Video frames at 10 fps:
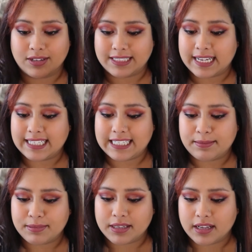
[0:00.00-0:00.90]
it's saying
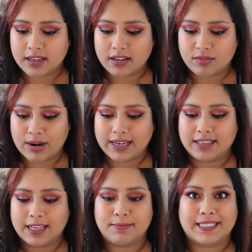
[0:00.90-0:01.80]
deep red
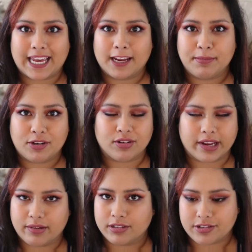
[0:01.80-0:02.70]
lips can be
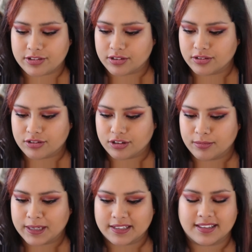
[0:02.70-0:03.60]
tricky, which is so true
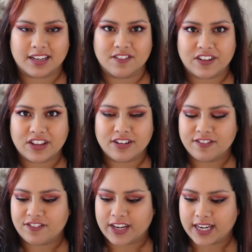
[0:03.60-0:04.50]
because they can feather
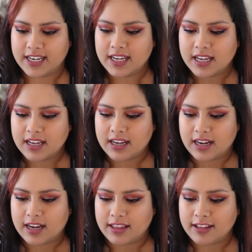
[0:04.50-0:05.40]
and fade.
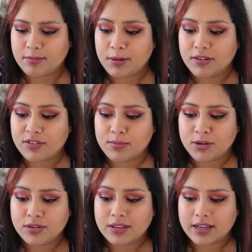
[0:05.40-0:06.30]
And this beautiful
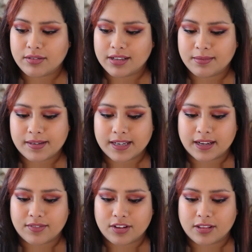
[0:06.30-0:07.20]
maroon liquid lipstick
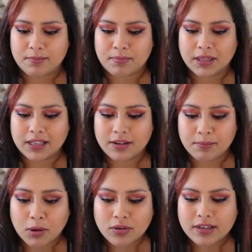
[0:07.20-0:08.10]
gives you the
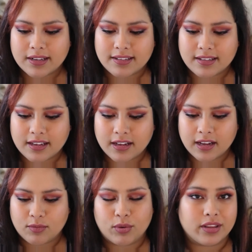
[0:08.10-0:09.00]
boldness
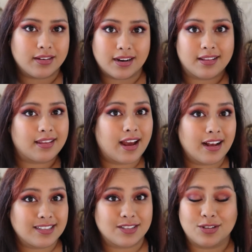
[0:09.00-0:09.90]
with none of the
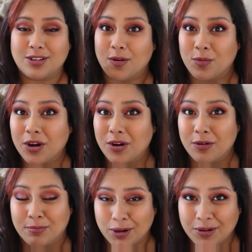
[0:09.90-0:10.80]
hassle. Whoa,
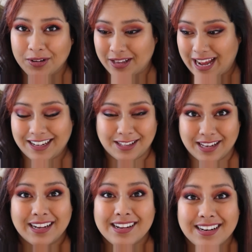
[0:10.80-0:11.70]
bold. That
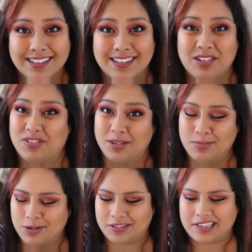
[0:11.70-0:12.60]
in itself is a
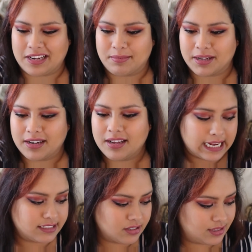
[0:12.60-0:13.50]
bold statement.
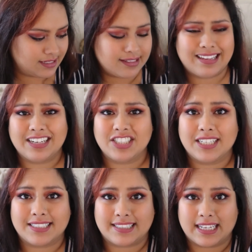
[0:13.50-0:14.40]
And so this is actually
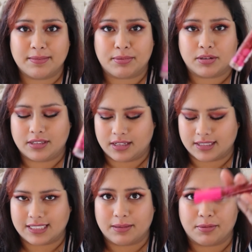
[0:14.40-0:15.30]
a sample,
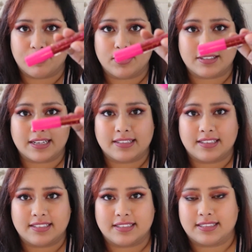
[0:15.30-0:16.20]
deluxe sample. Full size of
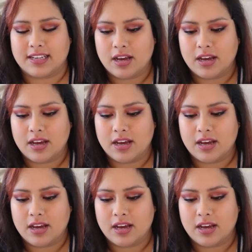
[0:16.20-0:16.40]
this is